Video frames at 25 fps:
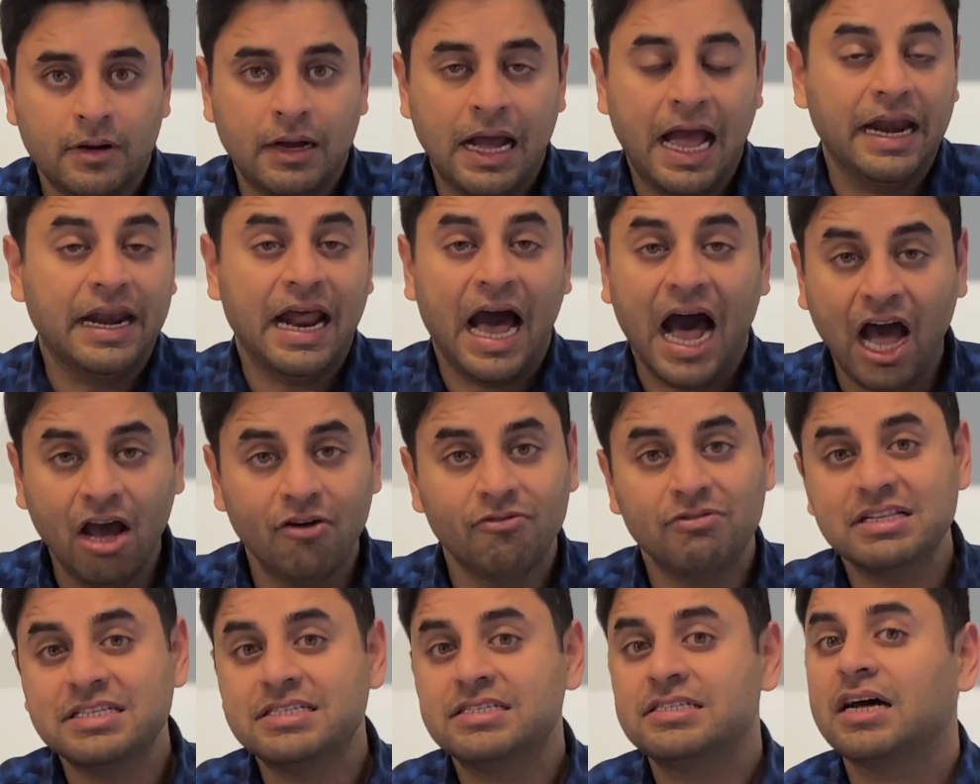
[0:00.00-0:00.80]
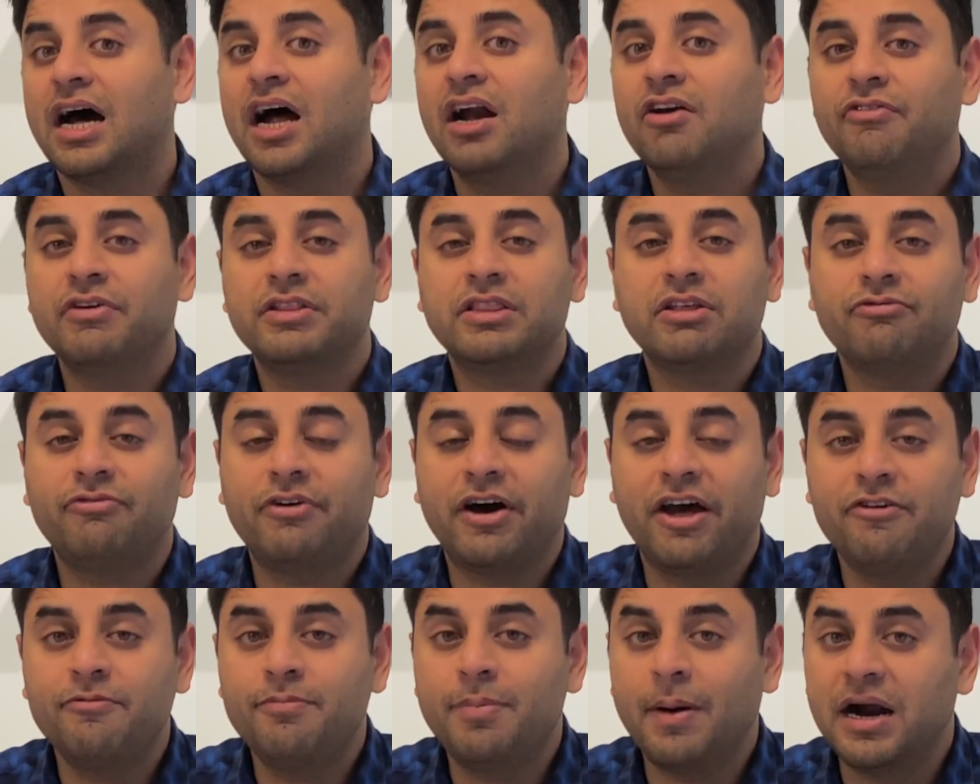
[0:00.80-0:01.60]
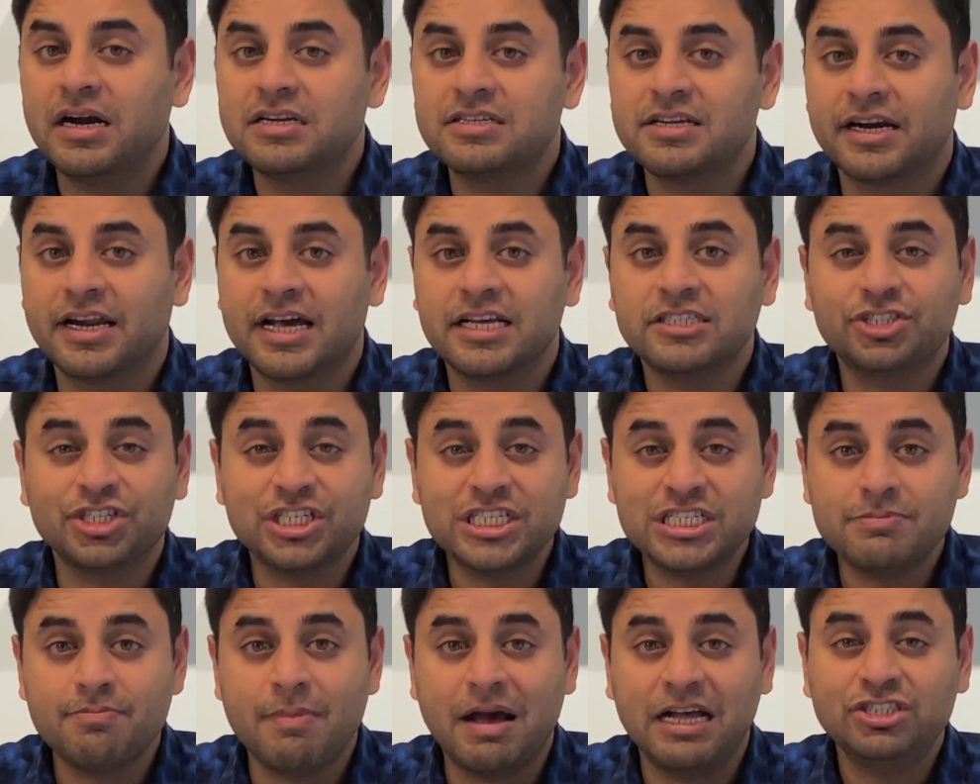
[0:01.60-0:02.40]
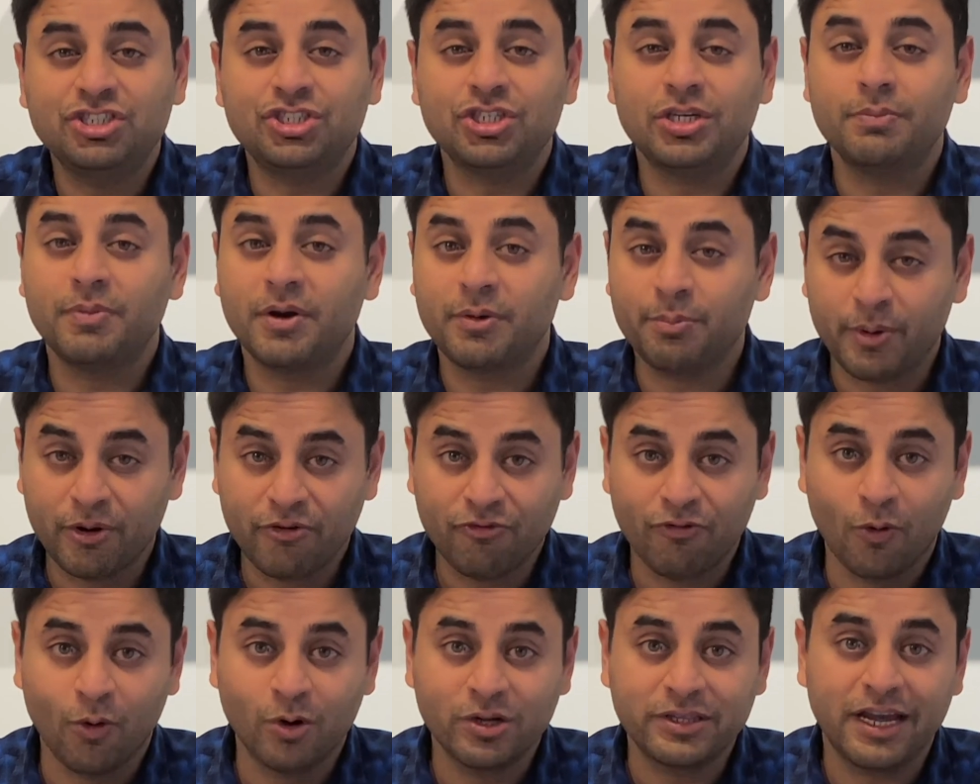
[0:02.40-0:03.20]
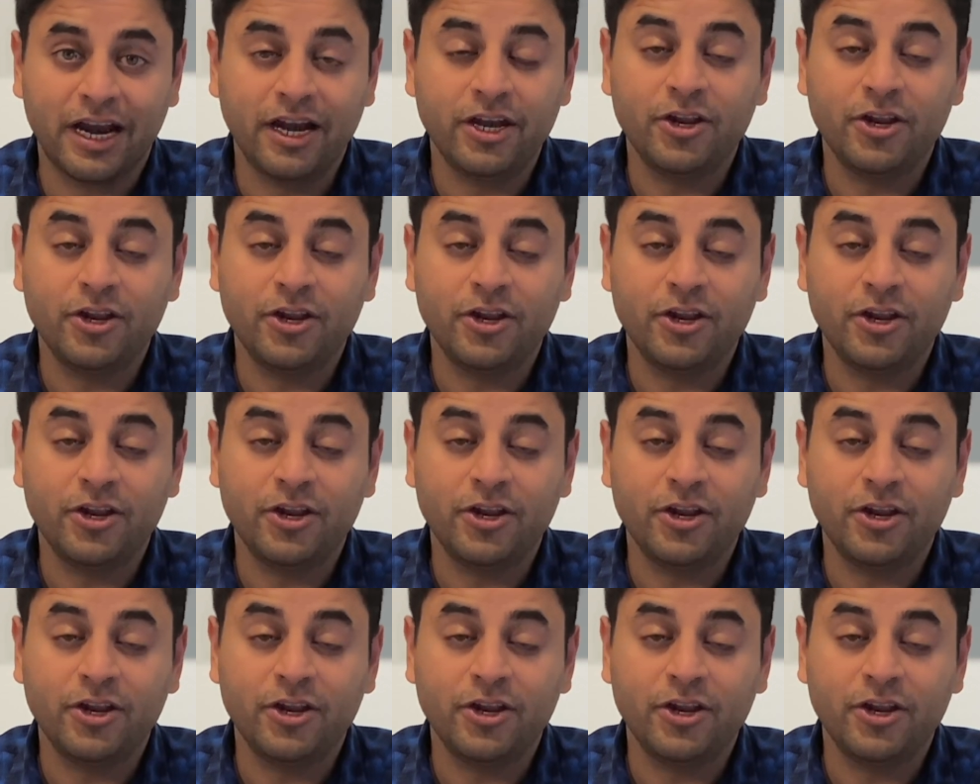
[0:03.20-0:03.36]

and I will start with the five parts that I just mentioned, but before that